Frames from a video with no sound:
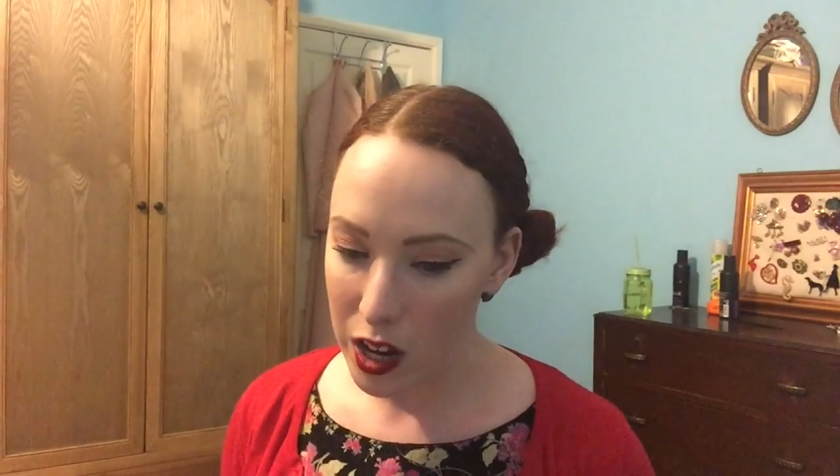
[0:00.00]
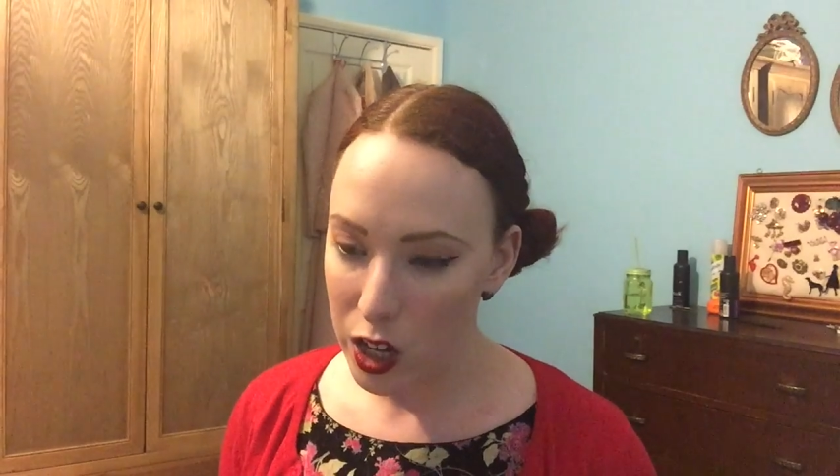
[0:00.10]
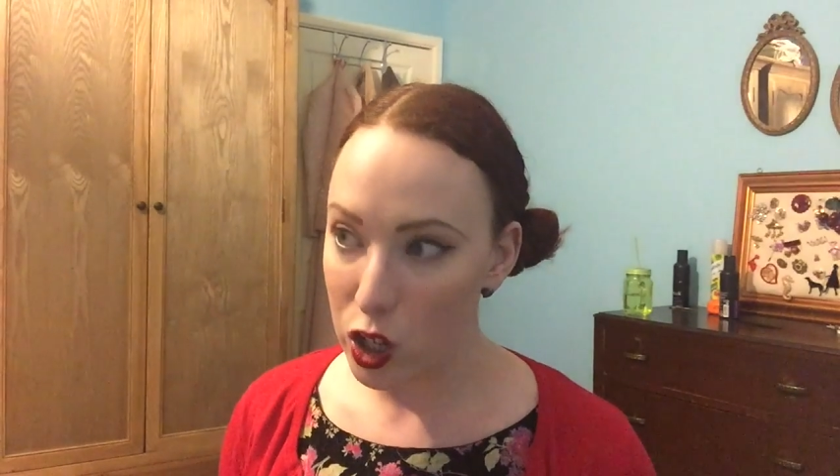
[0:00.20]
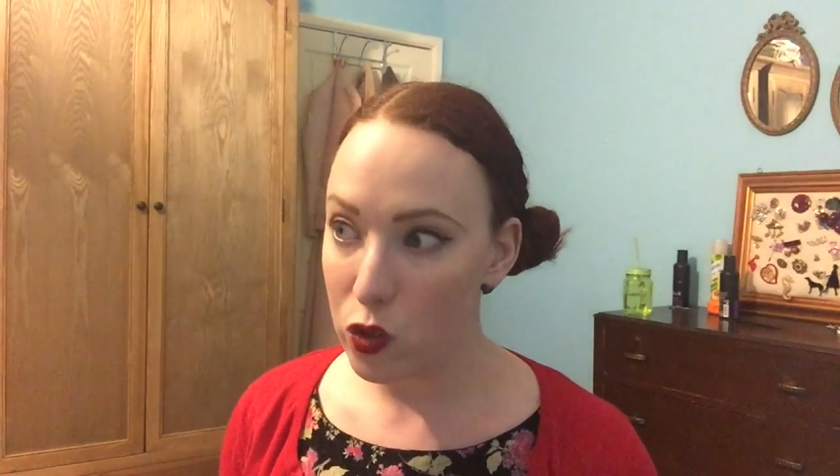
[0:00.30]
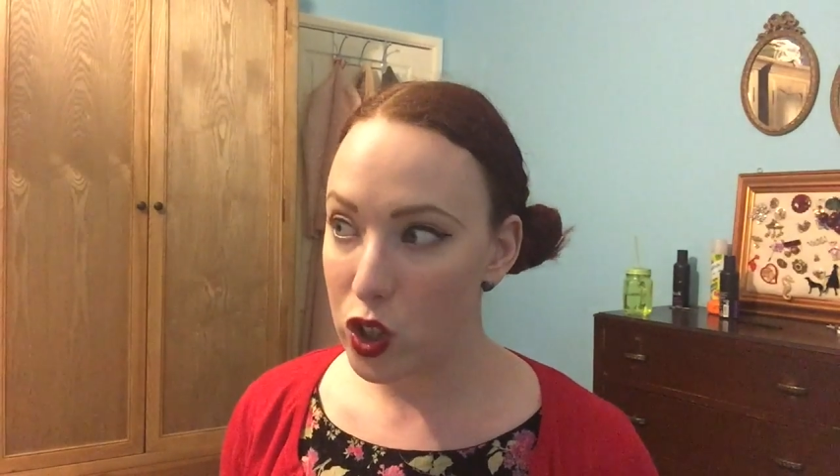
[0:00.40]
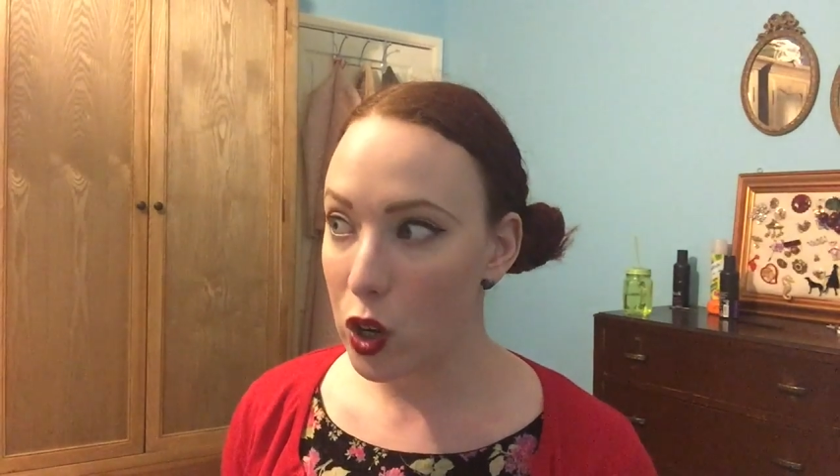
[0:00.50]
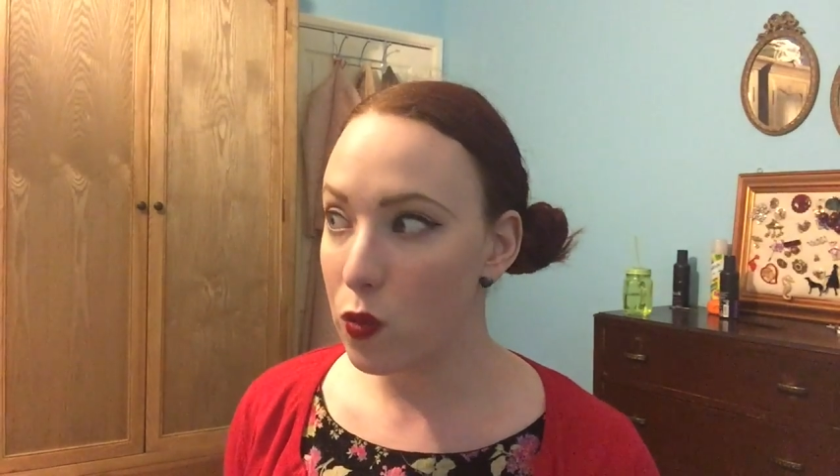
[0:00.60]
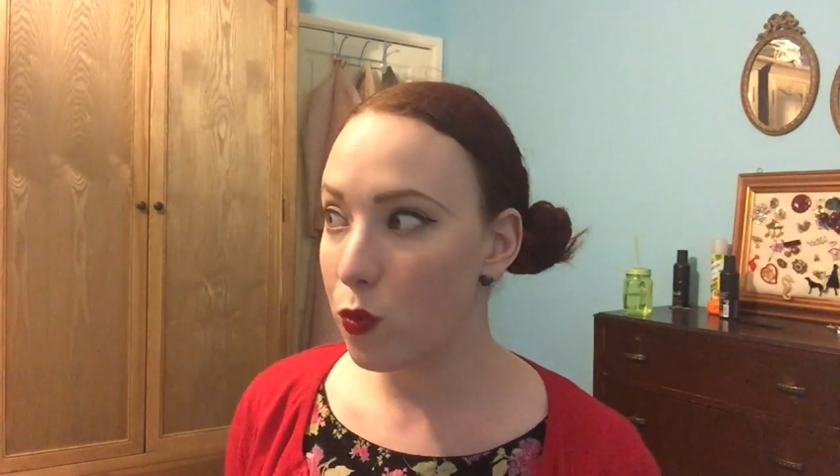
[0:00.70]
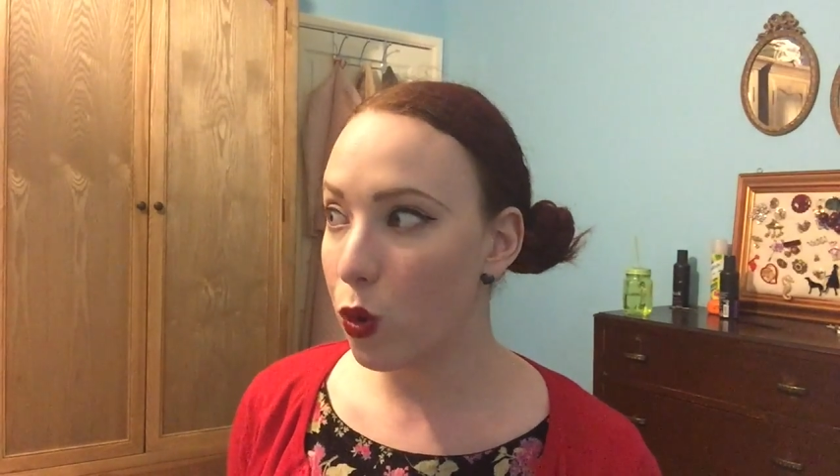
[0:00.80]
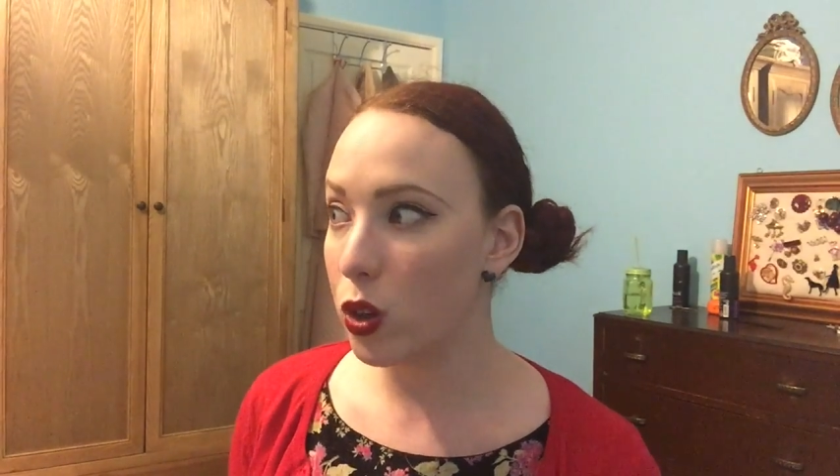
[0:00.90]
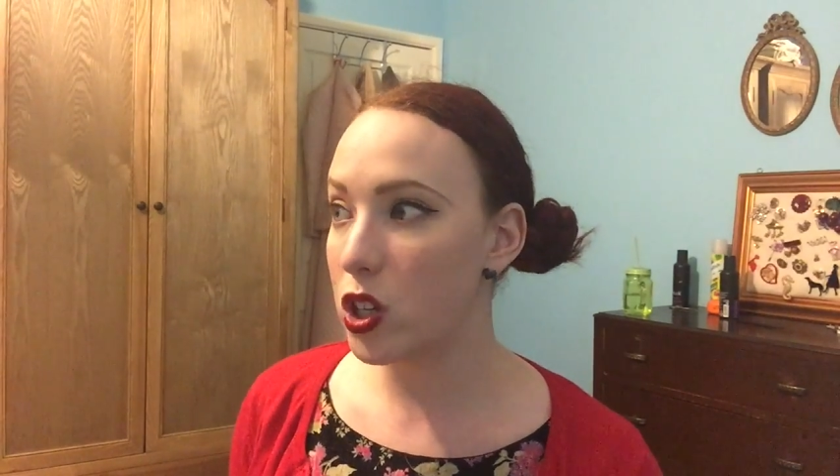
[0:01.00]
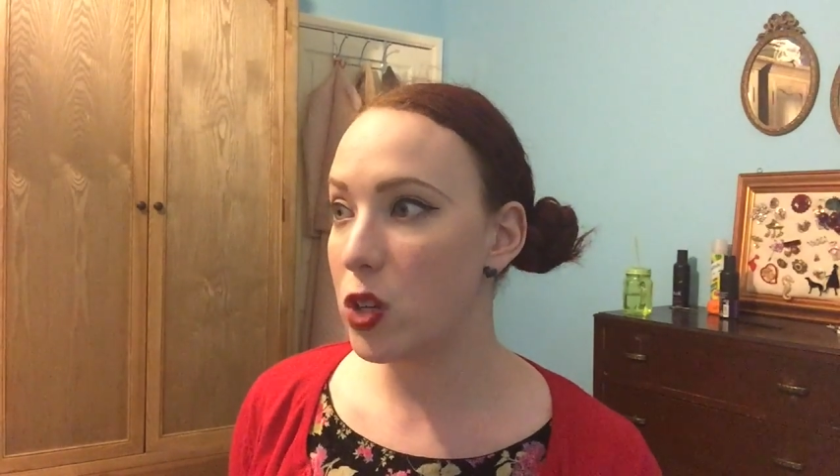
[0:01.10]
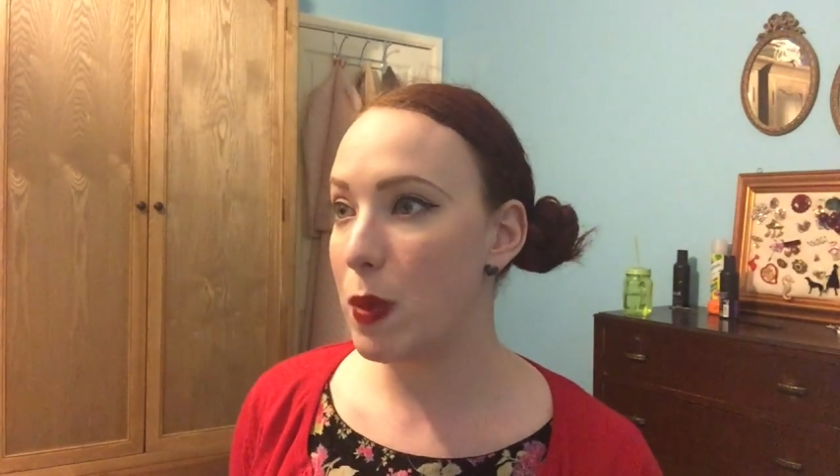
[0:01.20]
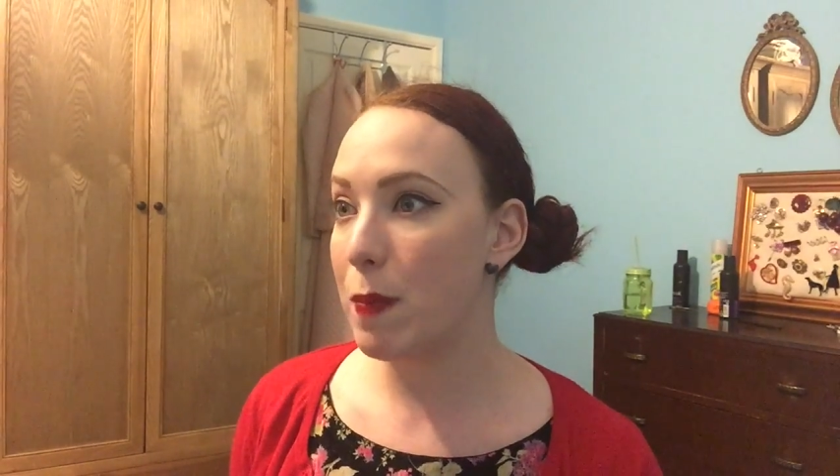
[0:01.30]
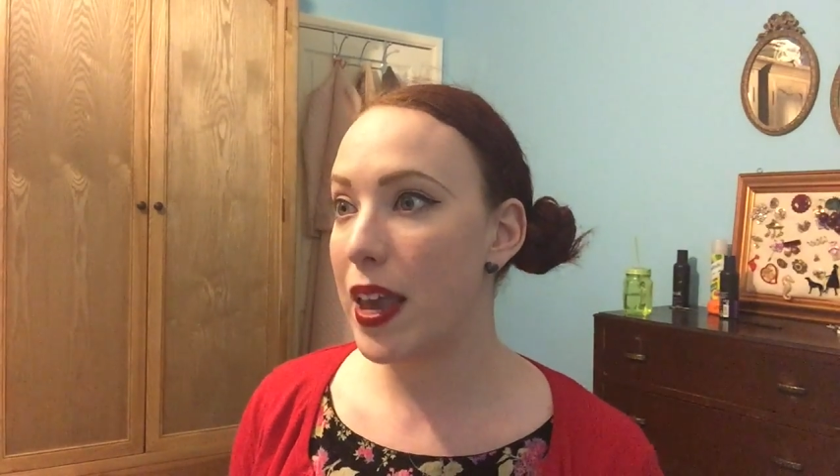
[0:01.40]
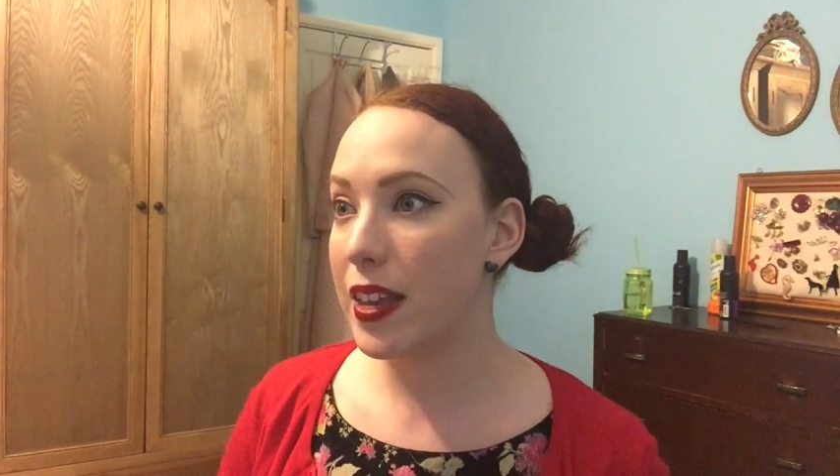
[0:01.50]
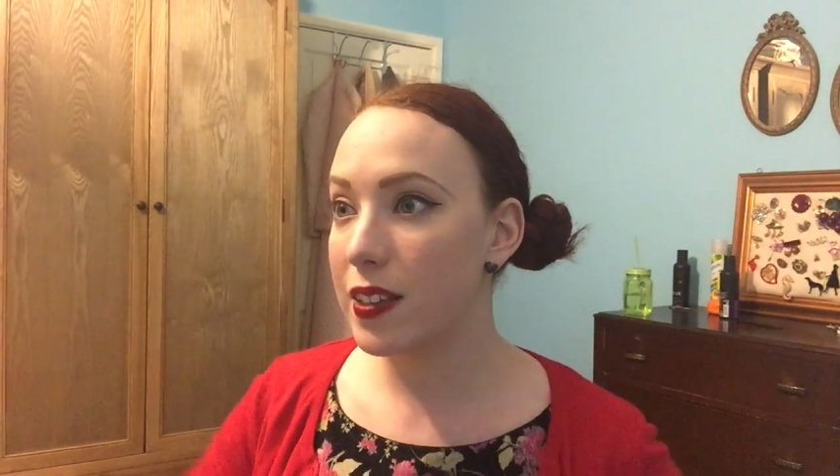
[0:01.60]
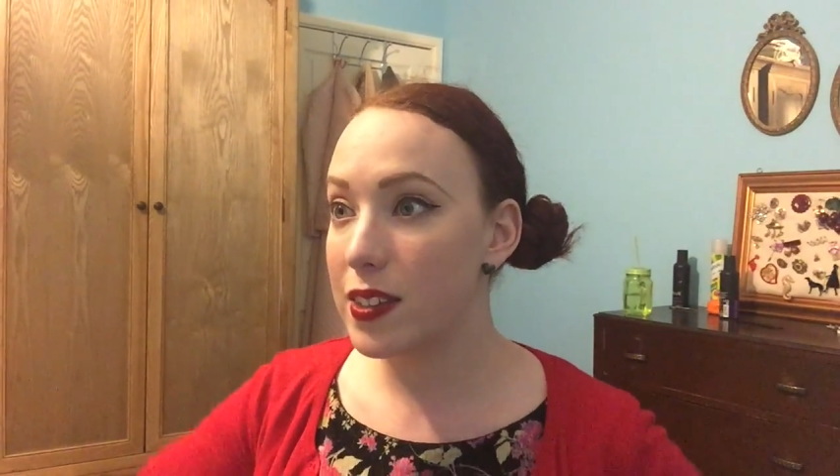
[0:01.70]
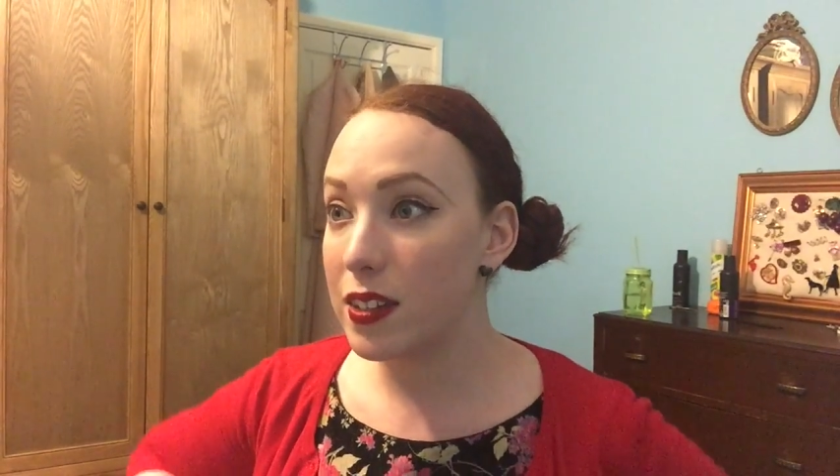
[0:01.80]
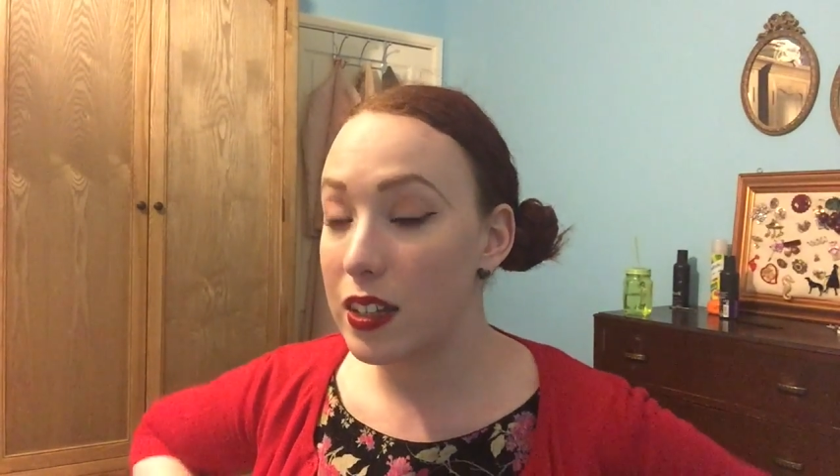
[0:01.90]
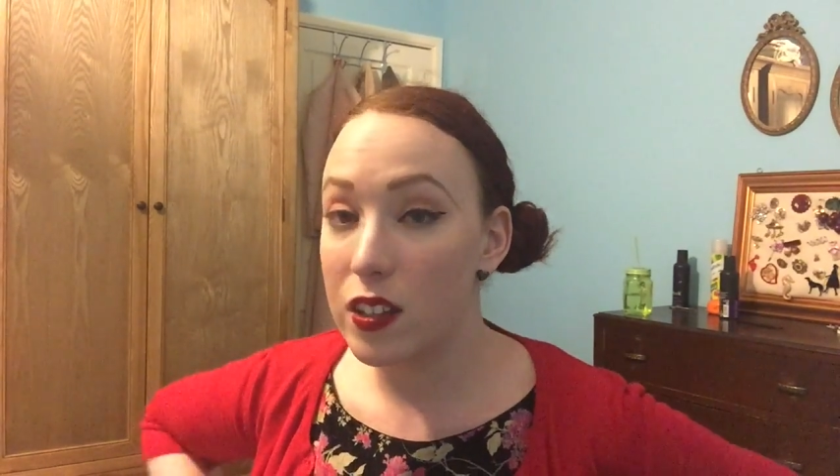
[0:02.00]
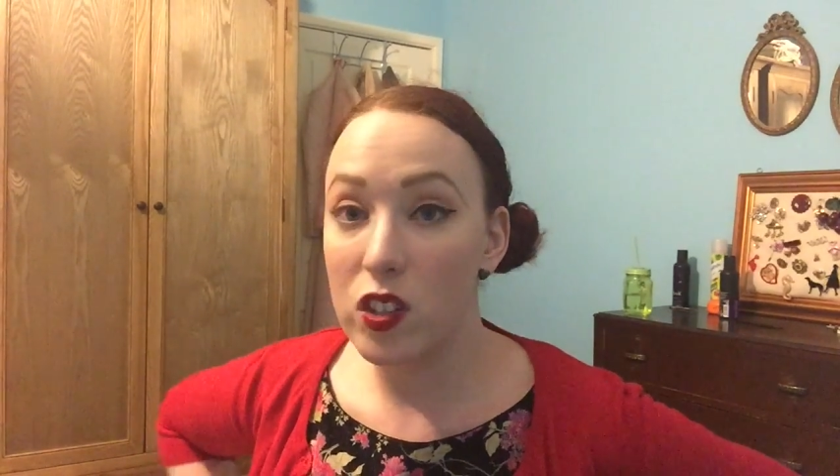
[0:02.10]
You don't want to be making something that's